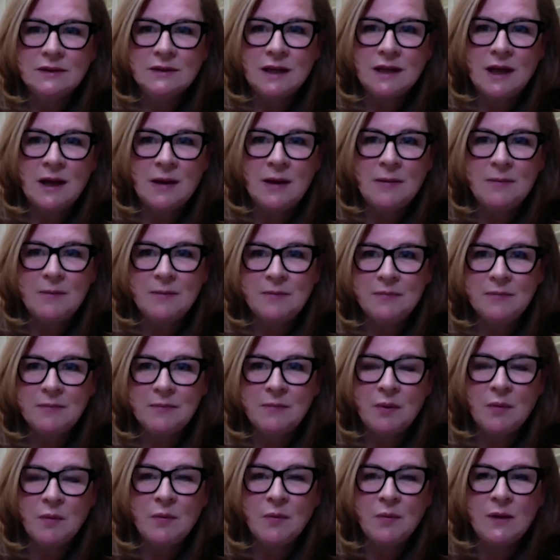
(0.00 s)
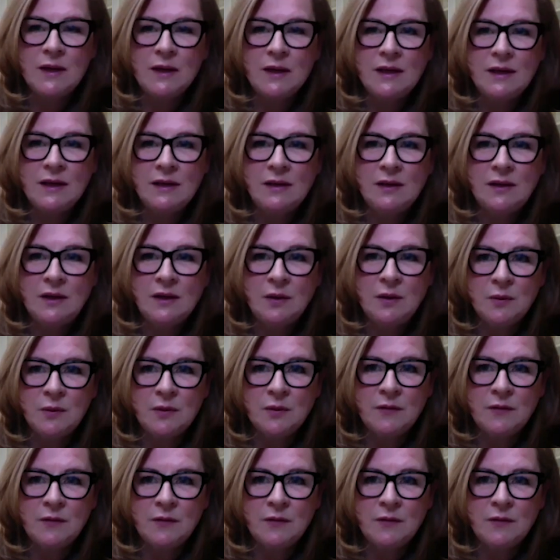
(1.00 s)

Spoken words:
but you were the